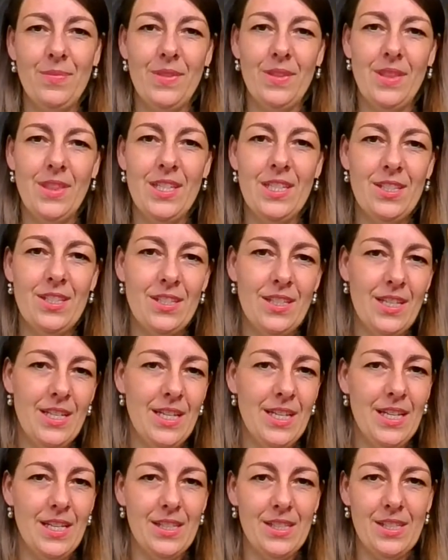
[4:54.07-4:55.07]
This
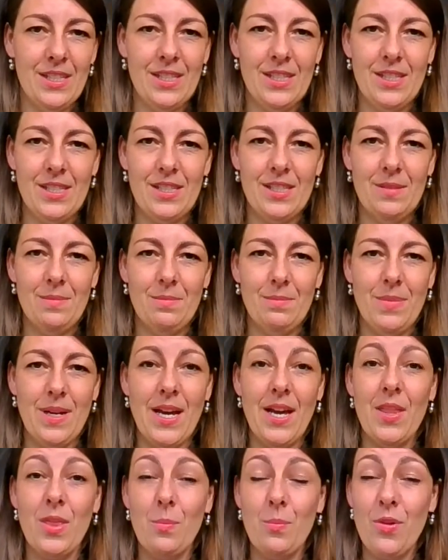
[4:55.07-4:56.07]
is
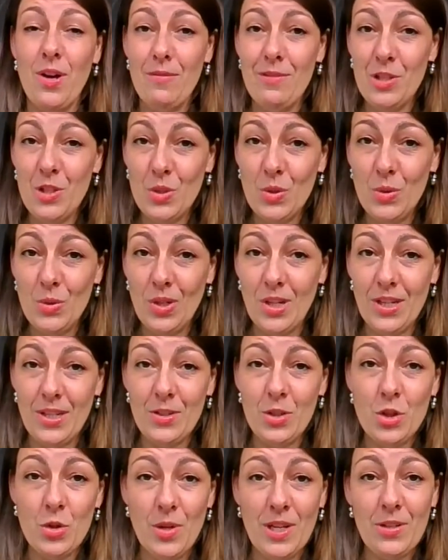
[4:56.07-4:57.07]
by the Prairie Kooler,
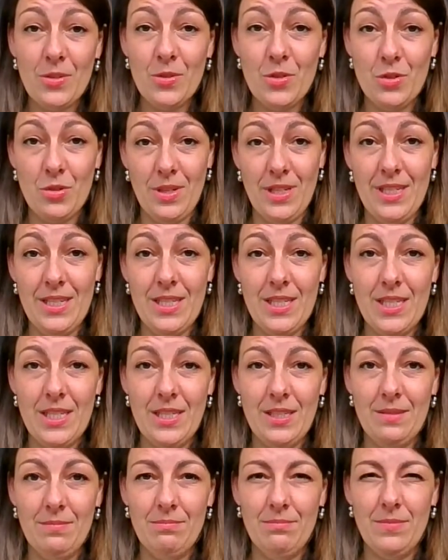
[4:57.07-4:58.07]
Trick or Treat.
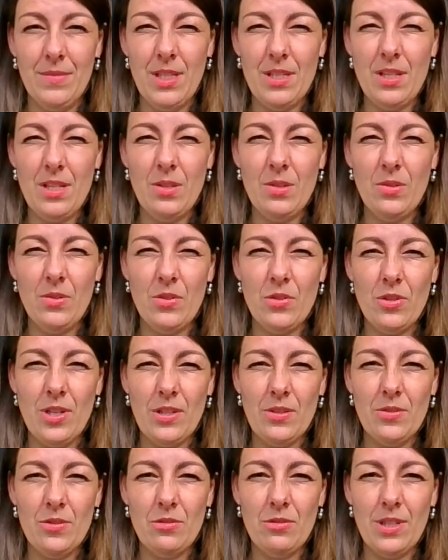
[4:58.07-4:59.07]
Is it called Trick
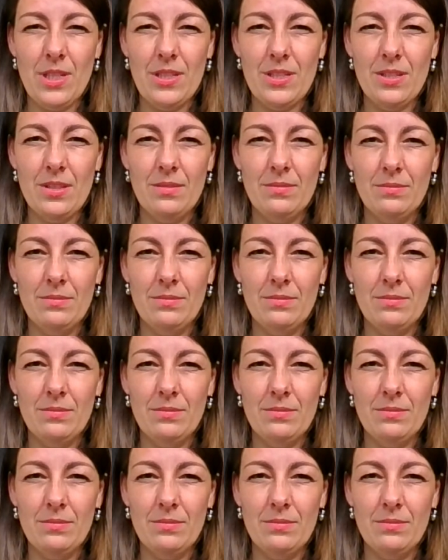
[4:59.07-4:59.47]
or Treat?